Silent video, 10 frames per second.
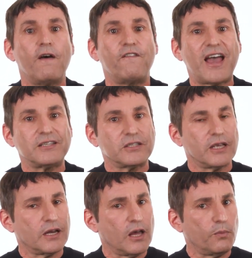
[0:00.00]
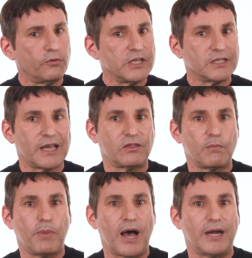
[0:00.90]
fasting can help reset
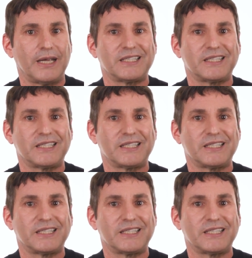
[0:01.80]
the body.